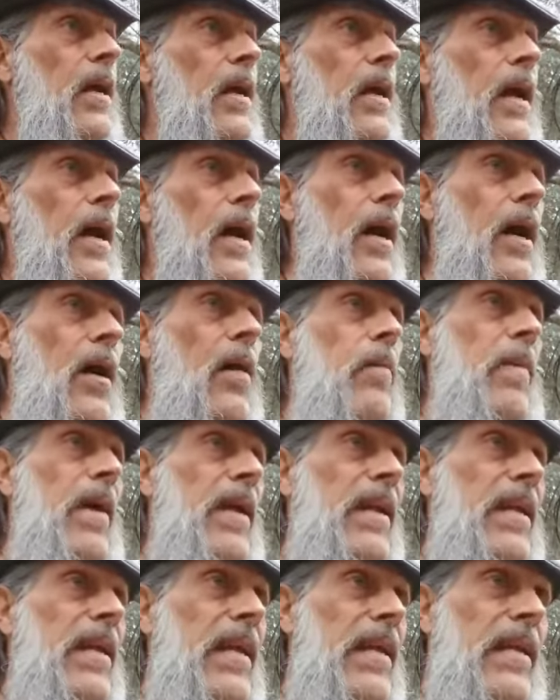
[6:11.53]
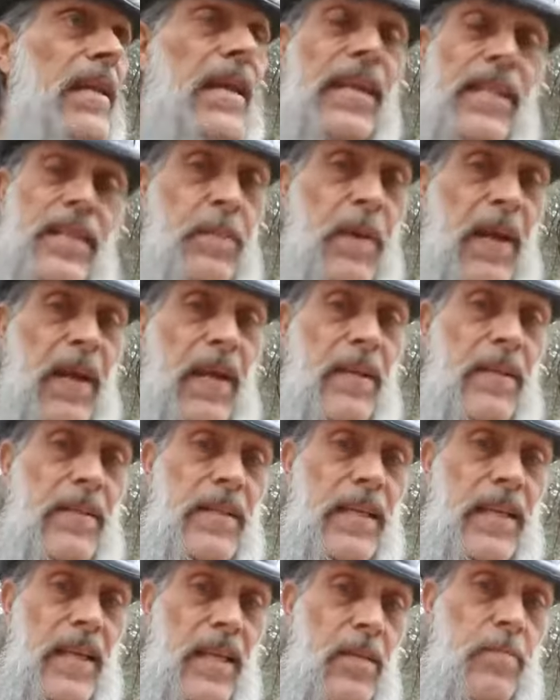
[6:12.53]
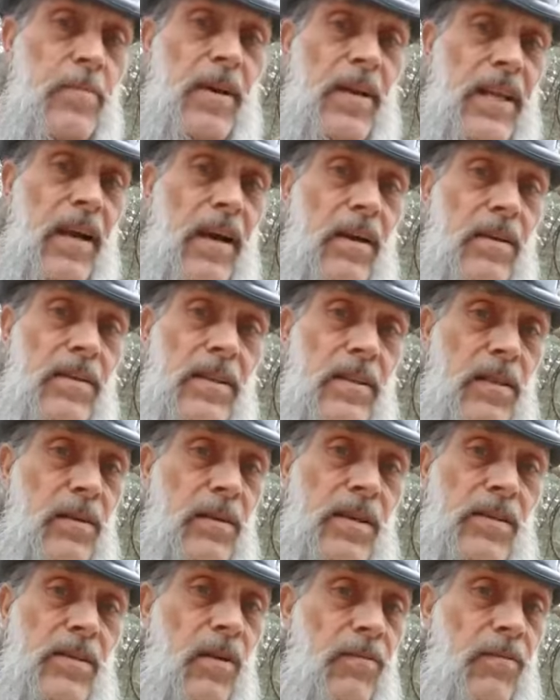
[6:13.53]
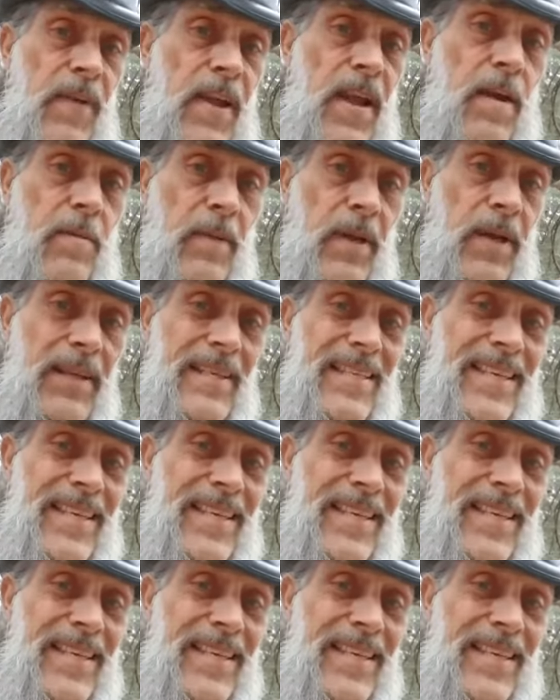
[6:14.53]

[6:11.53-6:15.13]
um, at any expense to anybody else, including his own family,